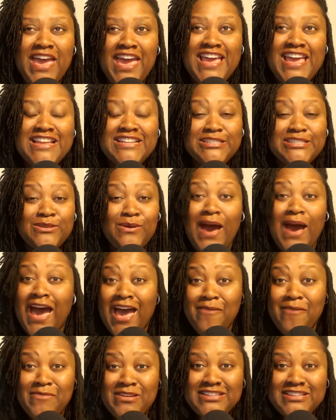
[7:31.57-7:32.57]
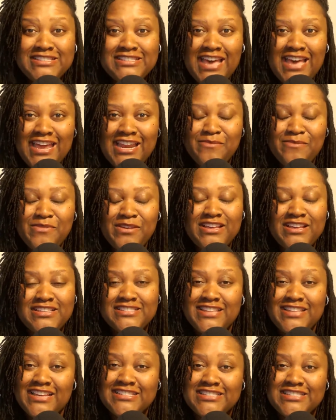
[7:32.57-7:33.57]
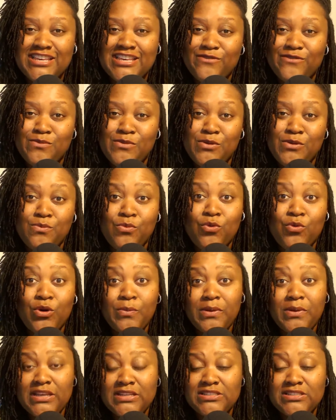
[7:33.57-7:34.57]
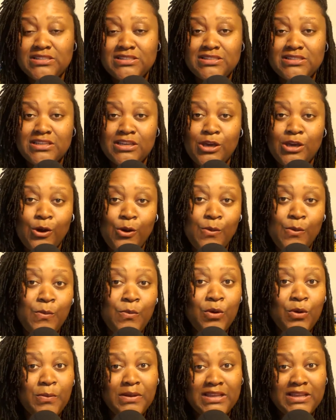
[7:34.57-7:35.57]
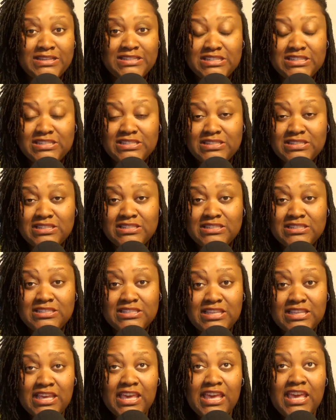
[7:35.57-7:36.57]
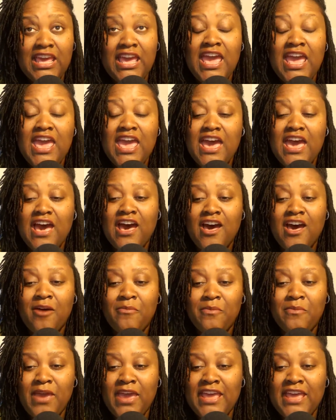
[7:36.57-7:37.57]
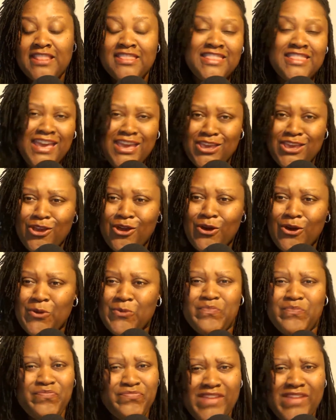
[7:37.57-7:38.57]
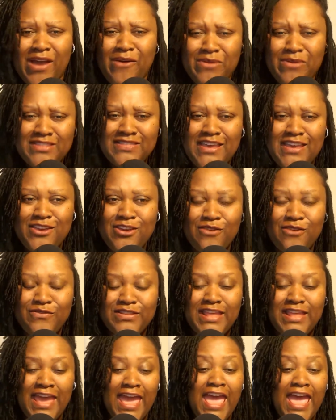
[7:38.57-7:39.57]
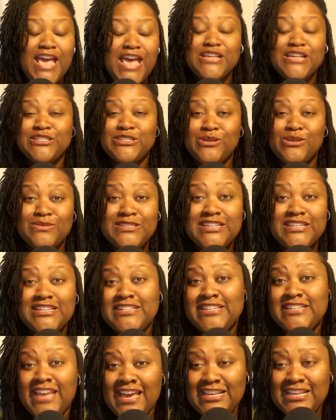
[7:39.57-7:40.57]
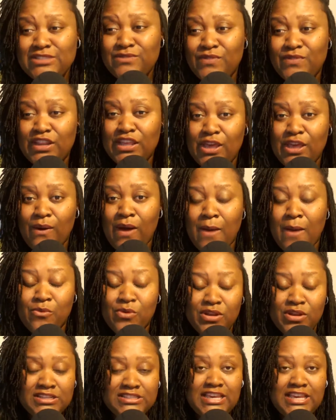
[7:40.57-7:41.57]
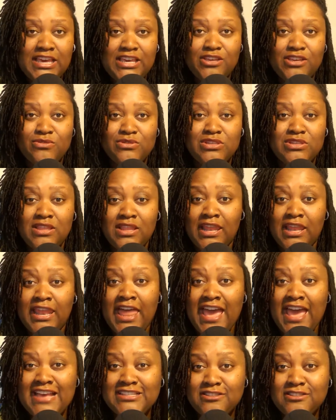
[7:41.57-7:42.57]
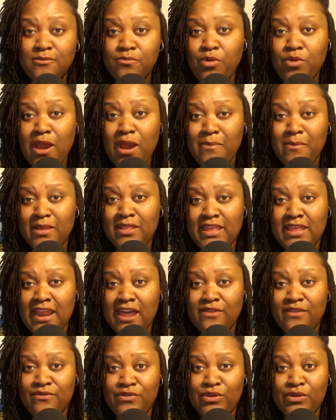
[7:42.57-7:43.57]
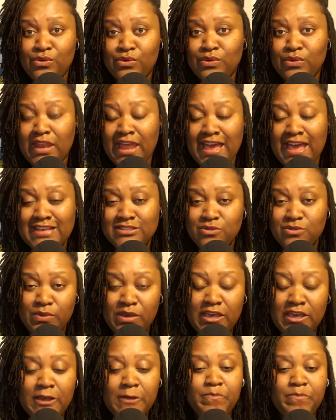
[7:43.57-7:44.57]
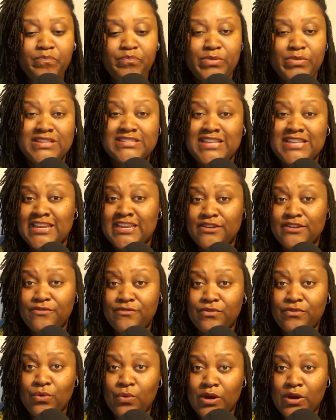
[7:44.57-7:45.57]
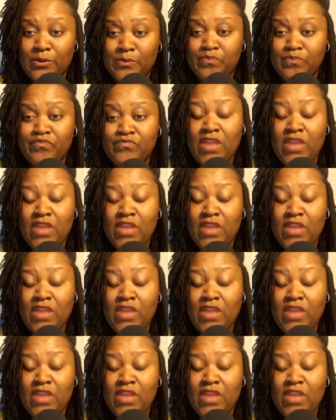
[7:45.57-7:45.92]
And so I'm excited because that's giving me more places to go, more places to see. And thank y'all. I want to thank y'all for that. So today's video, I'm going to take you to the last apartment that I viewed last week because I did 4.